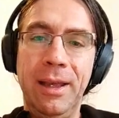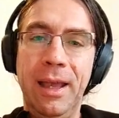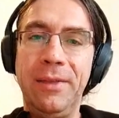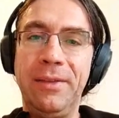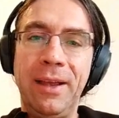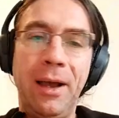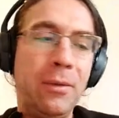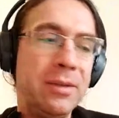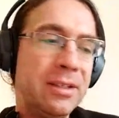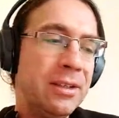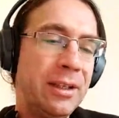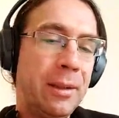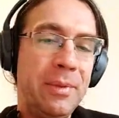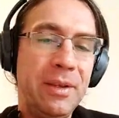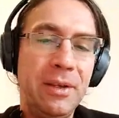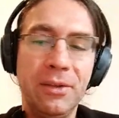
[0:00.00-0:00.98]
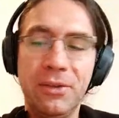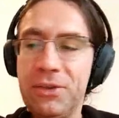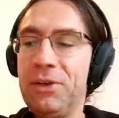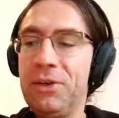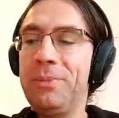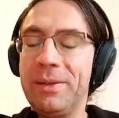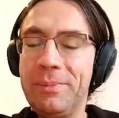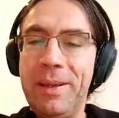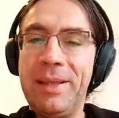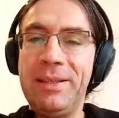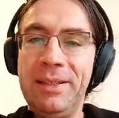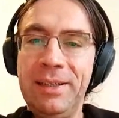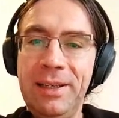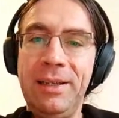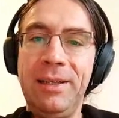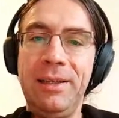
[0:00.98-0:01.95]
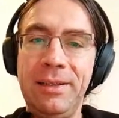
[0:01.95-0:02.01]
and how it's gonna be controlled, but
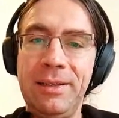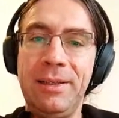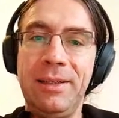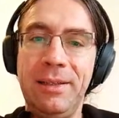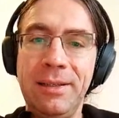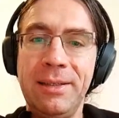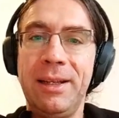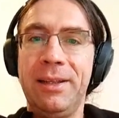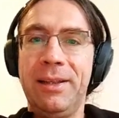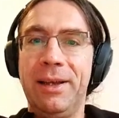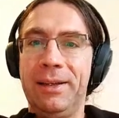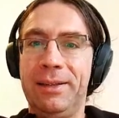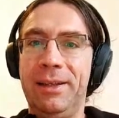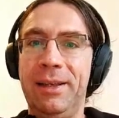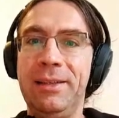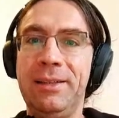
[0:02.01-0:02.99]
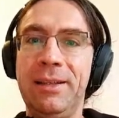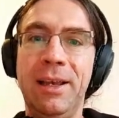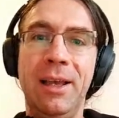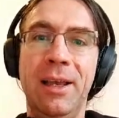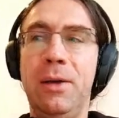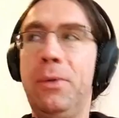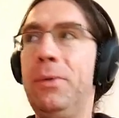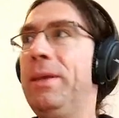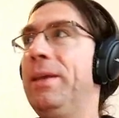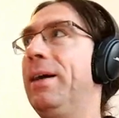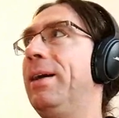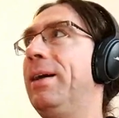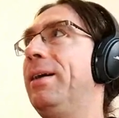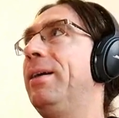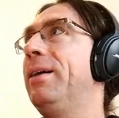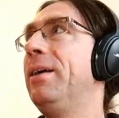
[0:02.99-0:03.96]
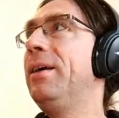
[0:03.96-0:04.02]
basically it is like that. Yes, we
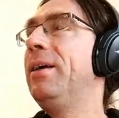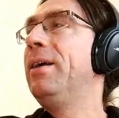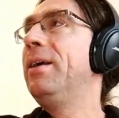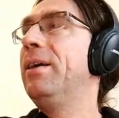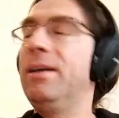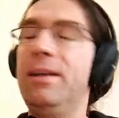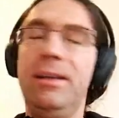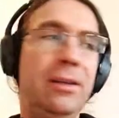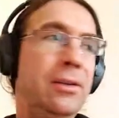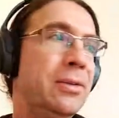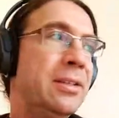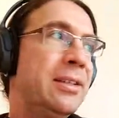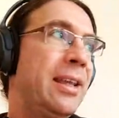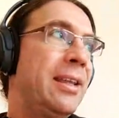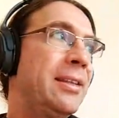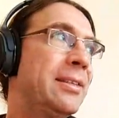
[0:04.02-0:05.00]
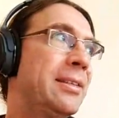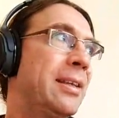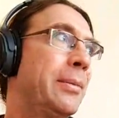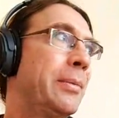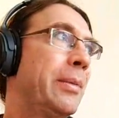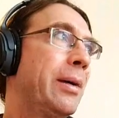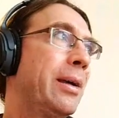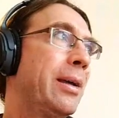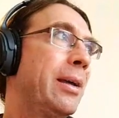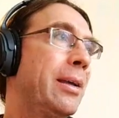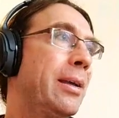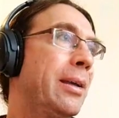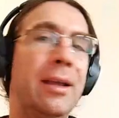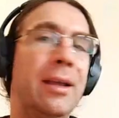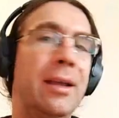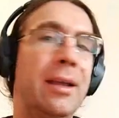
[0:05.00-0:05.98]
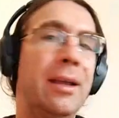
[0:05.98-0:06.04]
are. You send some,
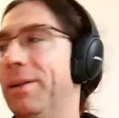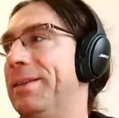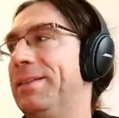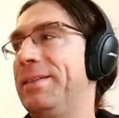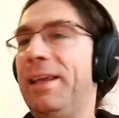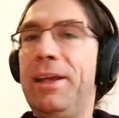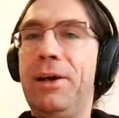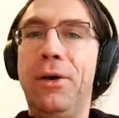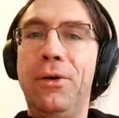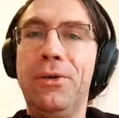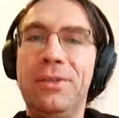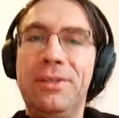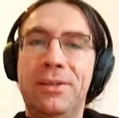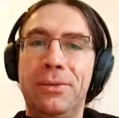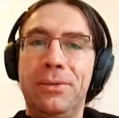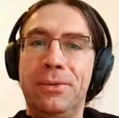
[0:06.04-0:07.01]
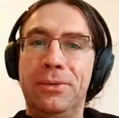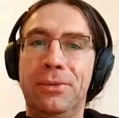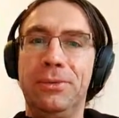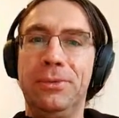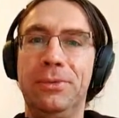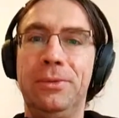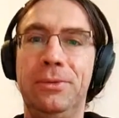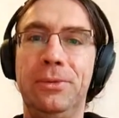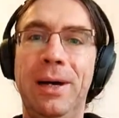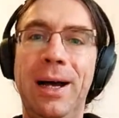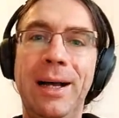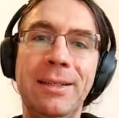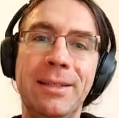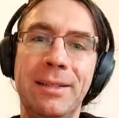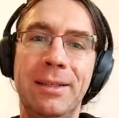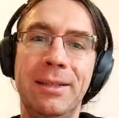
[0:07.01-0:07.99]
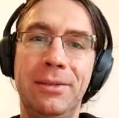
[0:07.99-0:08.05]
let's say, coins to
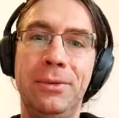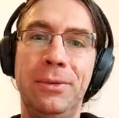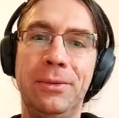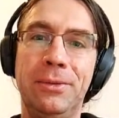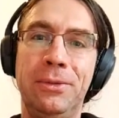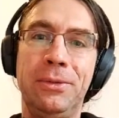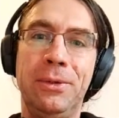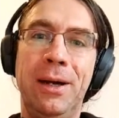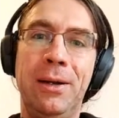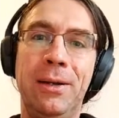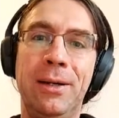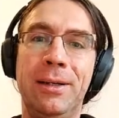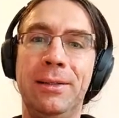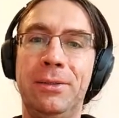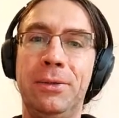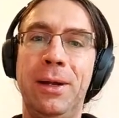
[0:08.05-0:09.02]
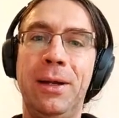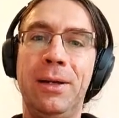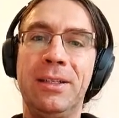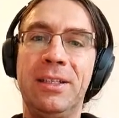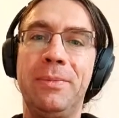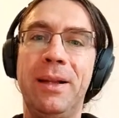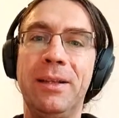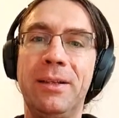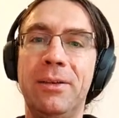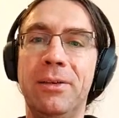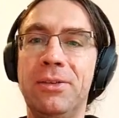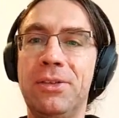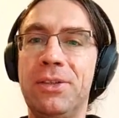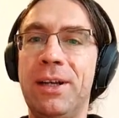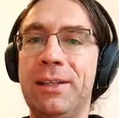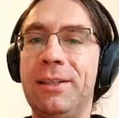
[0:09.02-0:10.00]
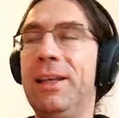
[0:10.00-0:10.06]
us, to our smart
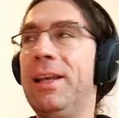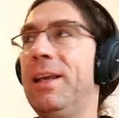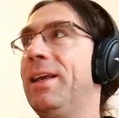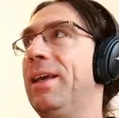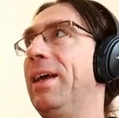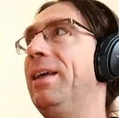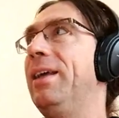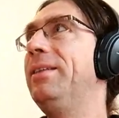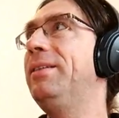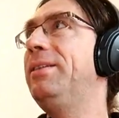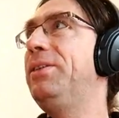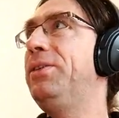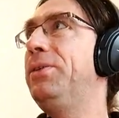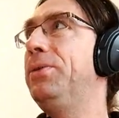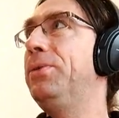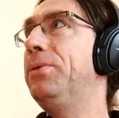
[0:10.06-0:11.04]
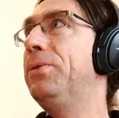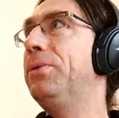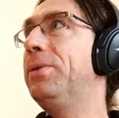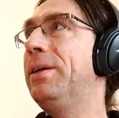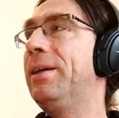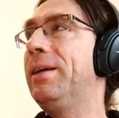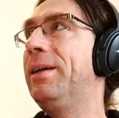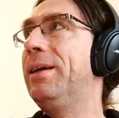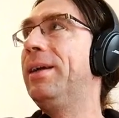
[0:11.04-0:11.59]
contract, and you